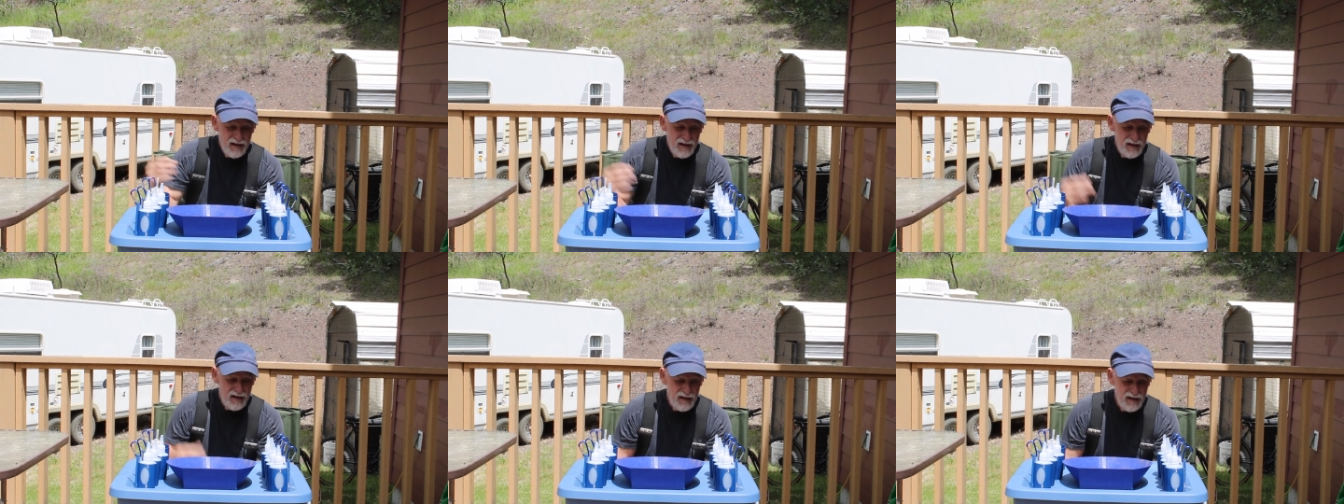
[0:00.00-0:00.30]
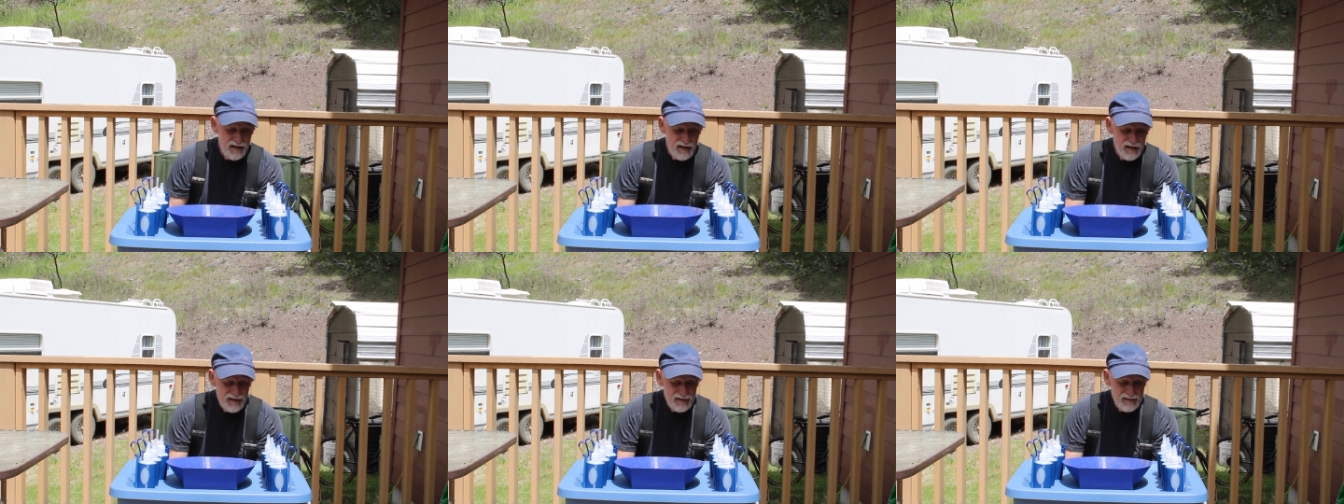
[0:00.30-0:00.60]

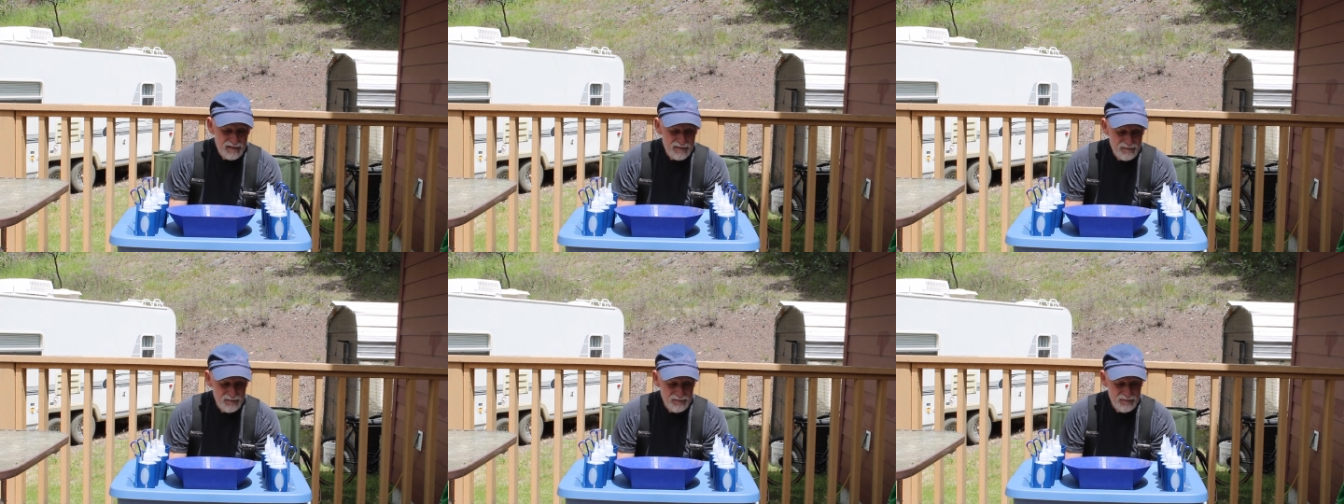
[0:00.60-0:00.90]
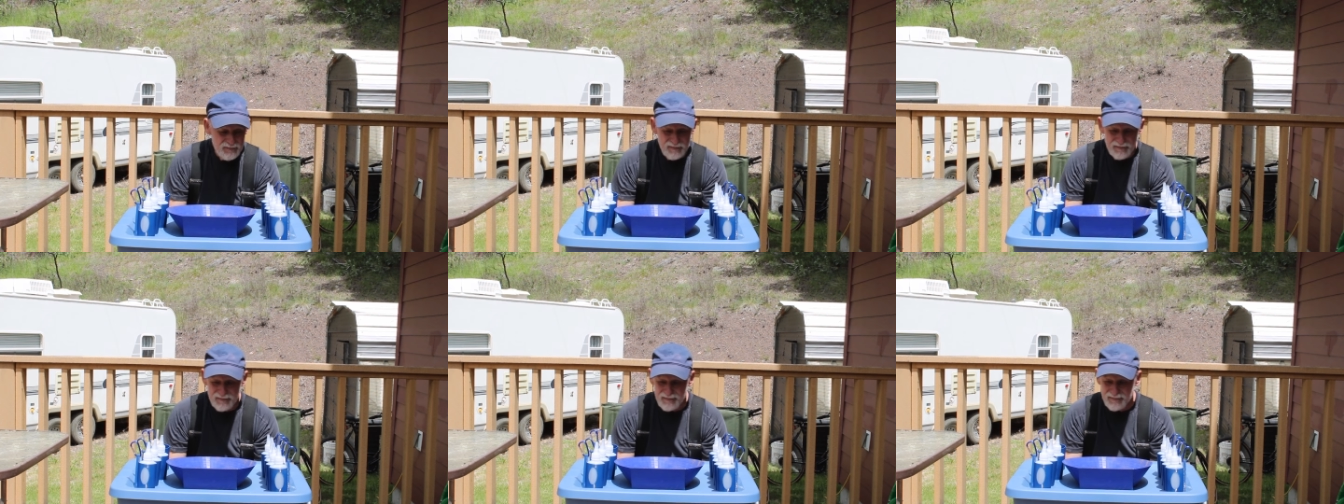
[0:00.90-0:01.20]
Ah,
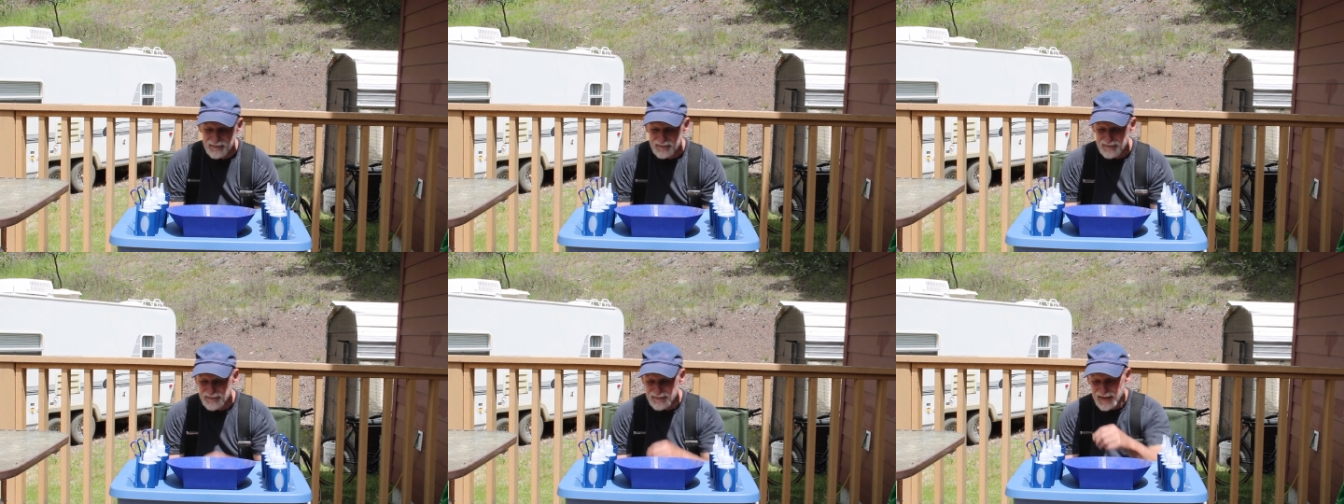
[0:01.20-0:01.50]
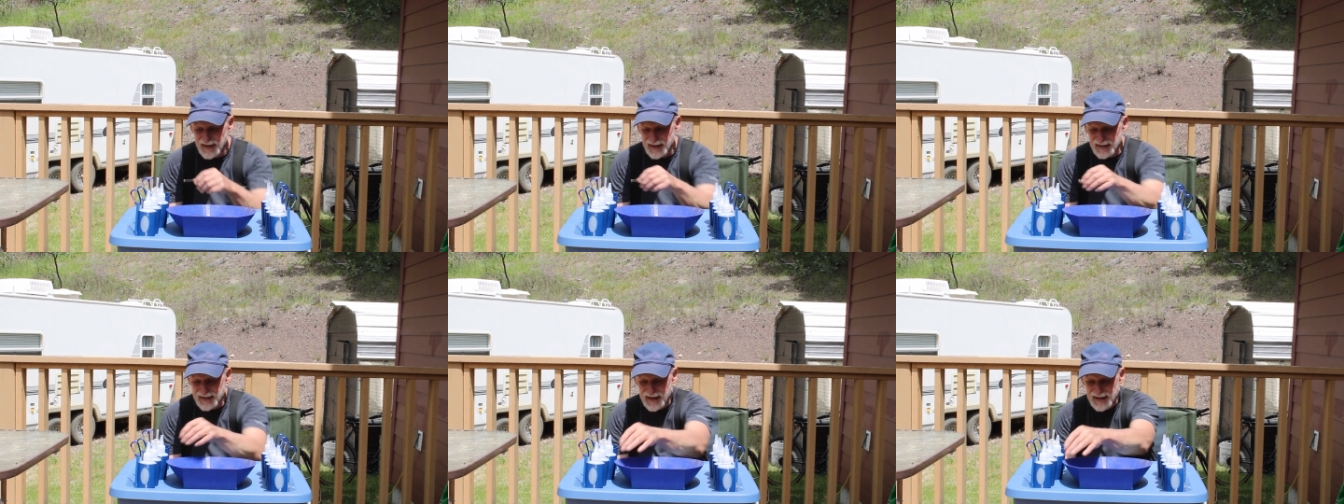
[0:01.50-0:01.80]

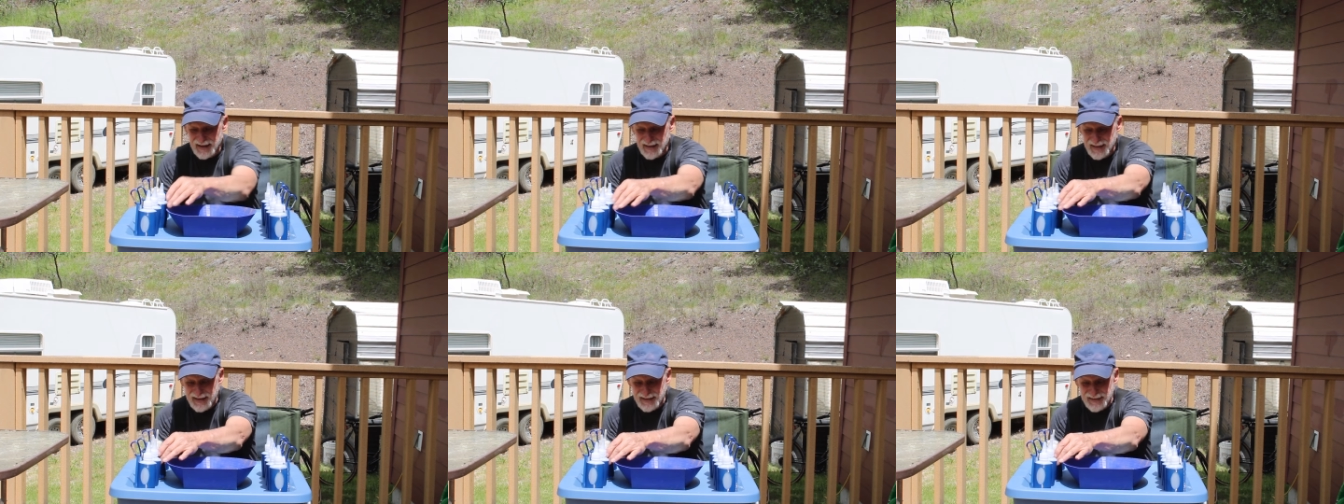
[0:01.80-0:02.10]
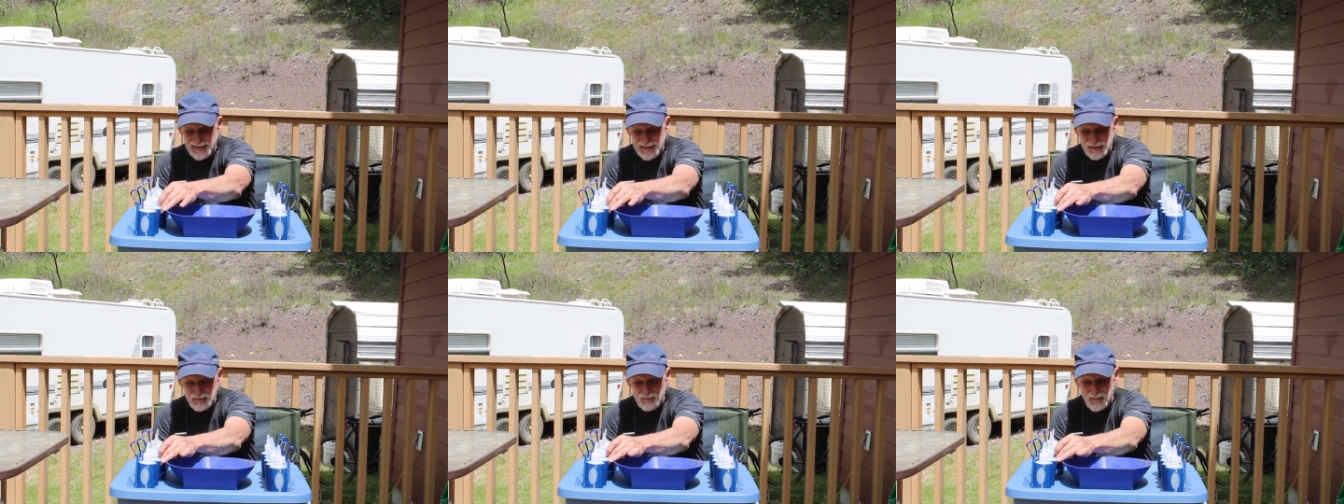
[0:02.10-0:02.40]
I kind of like these